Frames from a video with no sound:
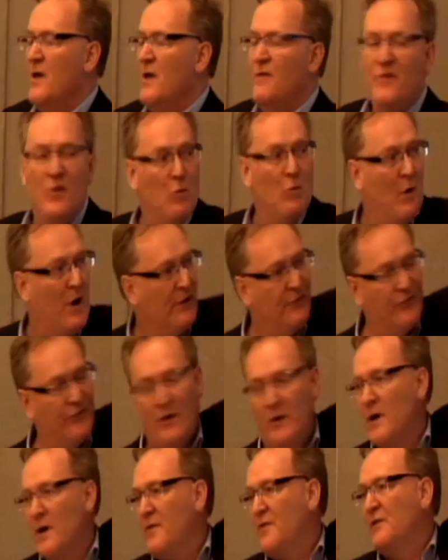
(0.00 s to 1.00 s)
If you want to
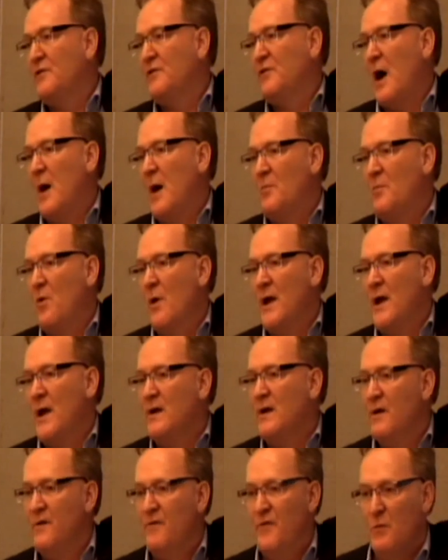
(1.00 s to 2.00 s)
start at the top,
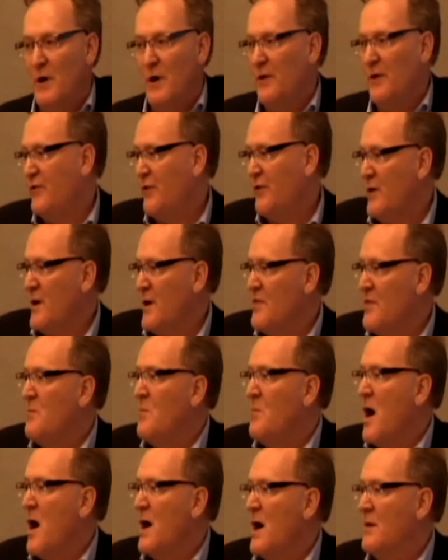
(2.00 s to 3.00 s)
great. If you want to start at the
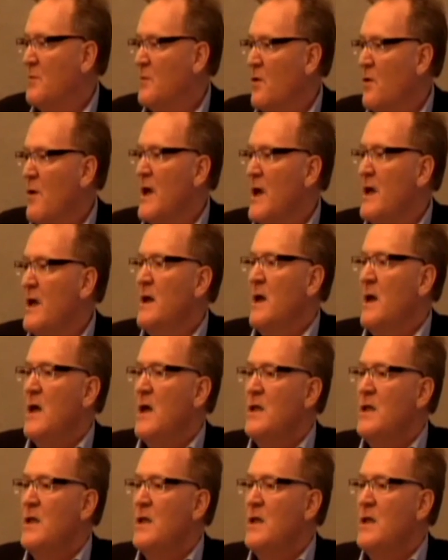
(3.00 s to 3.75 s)
bottom, great.